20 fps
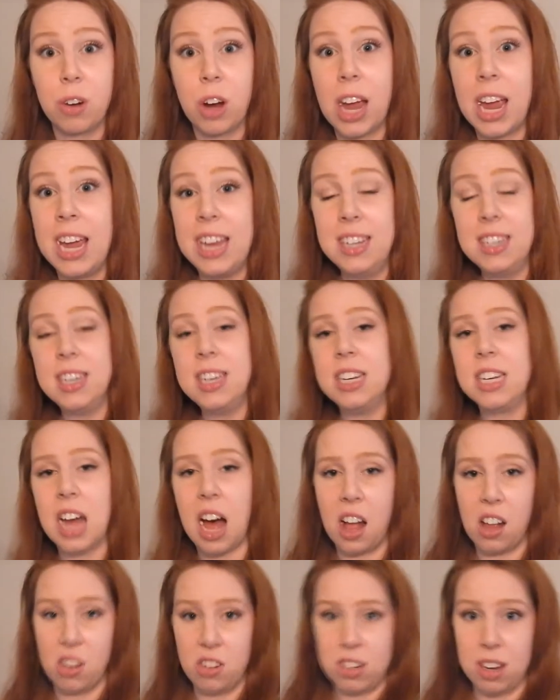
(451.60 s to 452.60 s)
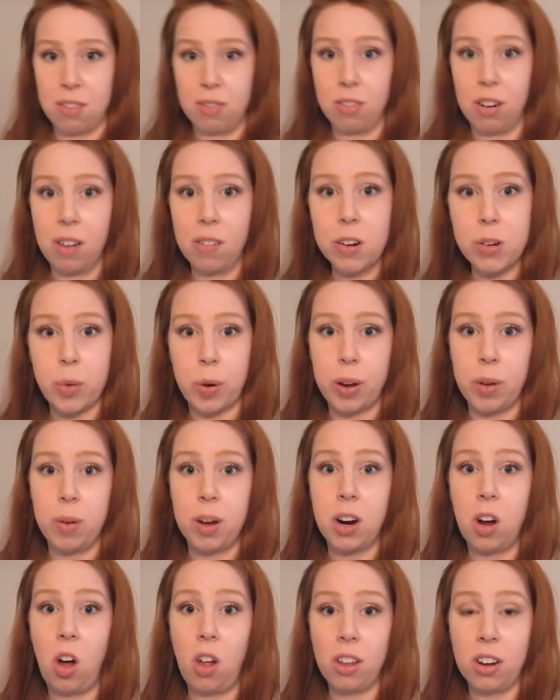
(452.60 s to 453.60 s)
$18 at Forever
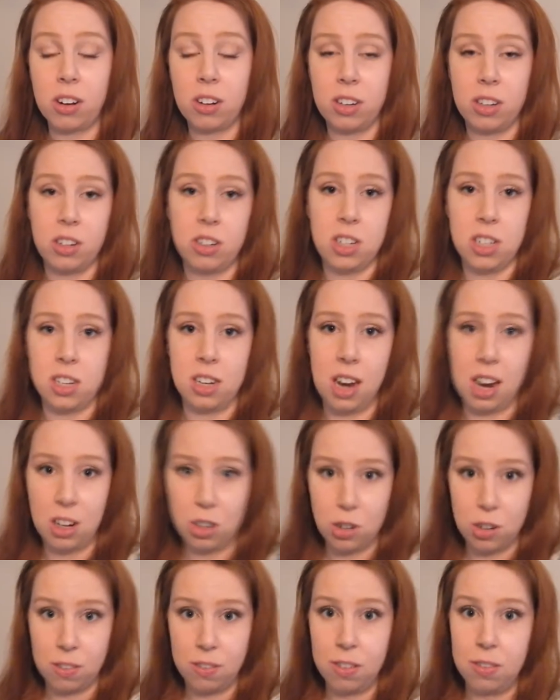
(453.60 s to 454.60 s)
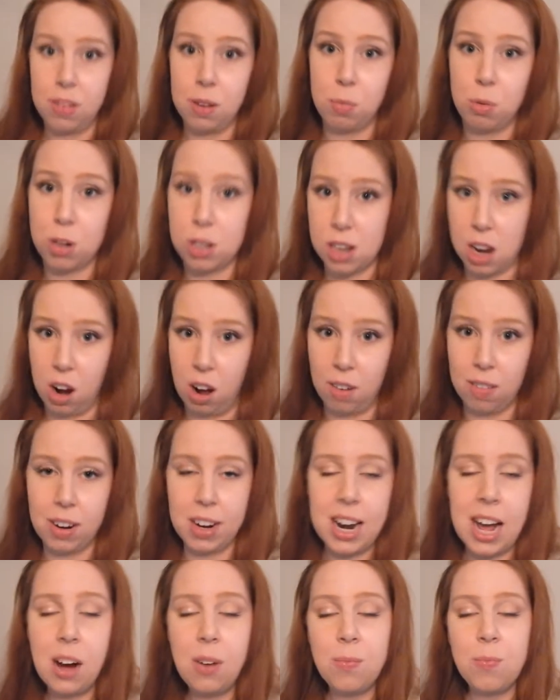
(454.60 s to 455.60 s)
21. All their clearance is an extra 50% off right now.